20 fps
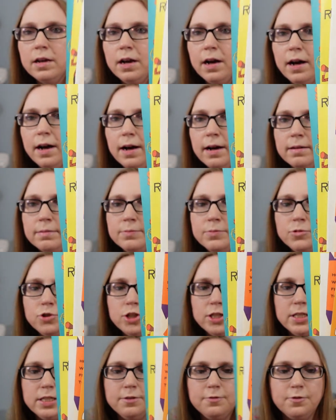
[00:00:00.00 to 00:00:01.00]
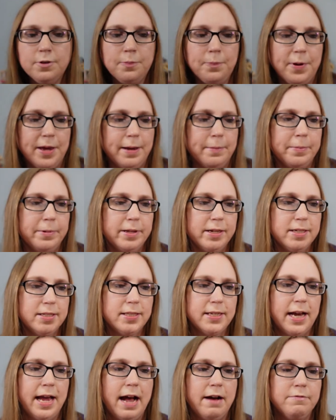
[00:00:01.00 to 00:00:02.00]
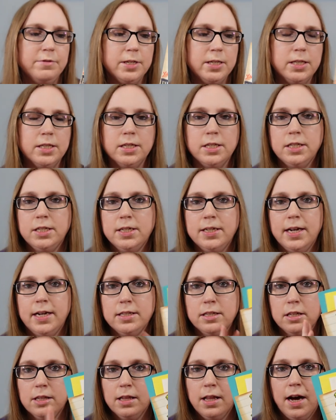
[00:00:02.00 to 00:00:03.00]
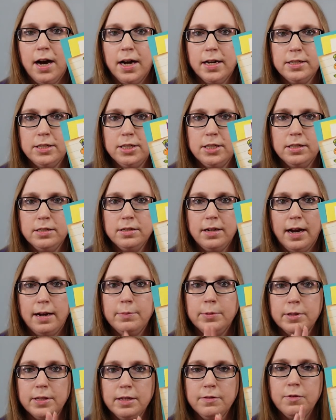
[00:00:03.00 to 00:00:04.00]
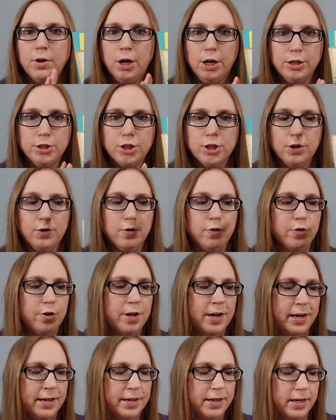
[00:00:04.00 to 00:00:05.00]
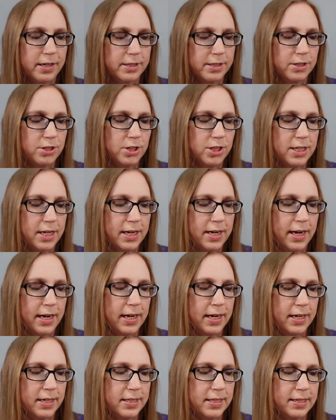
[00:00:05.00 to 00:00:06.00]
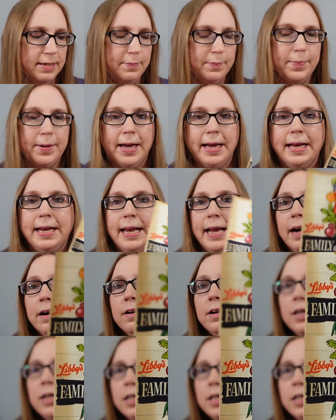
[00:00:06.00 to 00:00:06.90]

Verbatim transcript: um, just different pamphlets. I have these listed as a lot, I believe also for $9.99 buy it now.